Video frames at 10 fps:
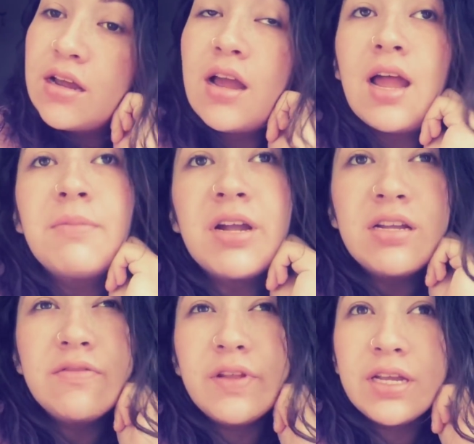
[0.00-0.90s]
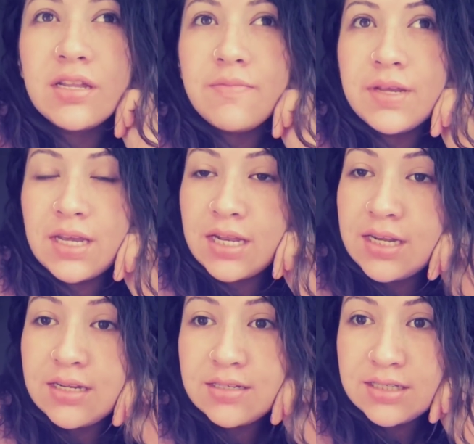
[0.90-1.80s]
I'm kind of like in the
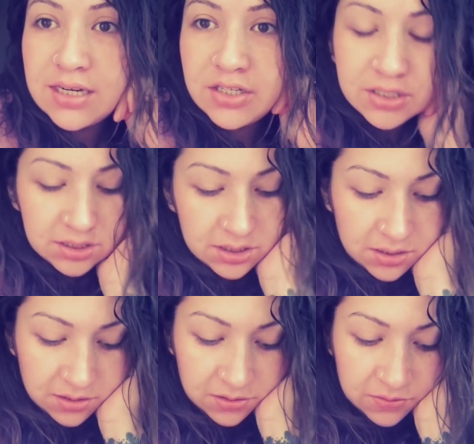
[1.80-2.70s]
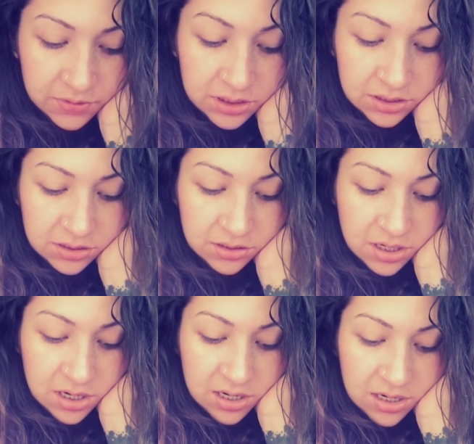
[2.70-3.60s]
beginning stages, which
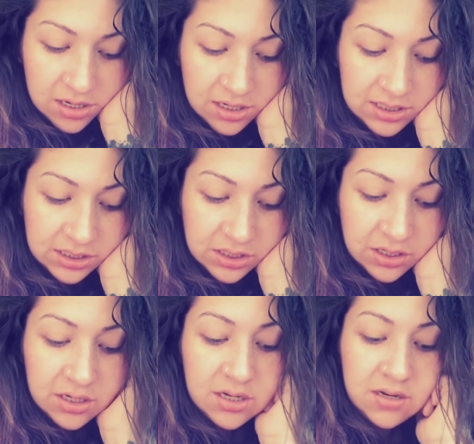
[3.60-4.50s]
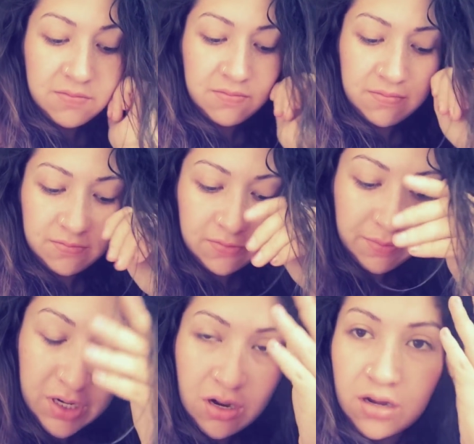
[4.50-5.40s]
is good. I
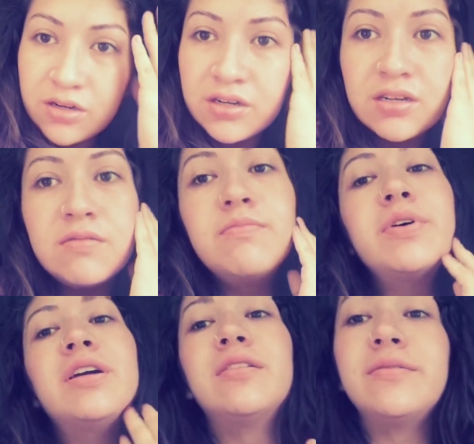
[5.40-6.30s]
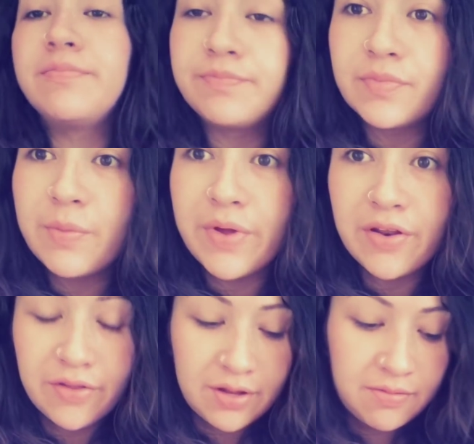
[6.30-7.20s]
mean, not good, but
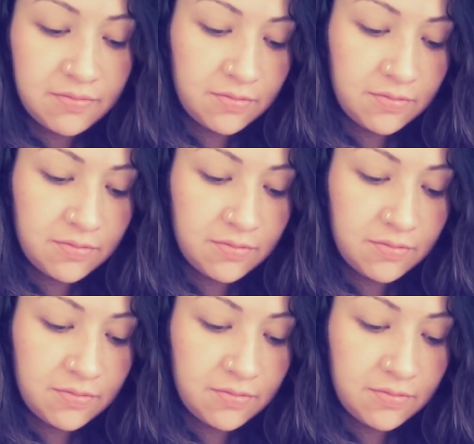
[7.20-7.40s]
better than,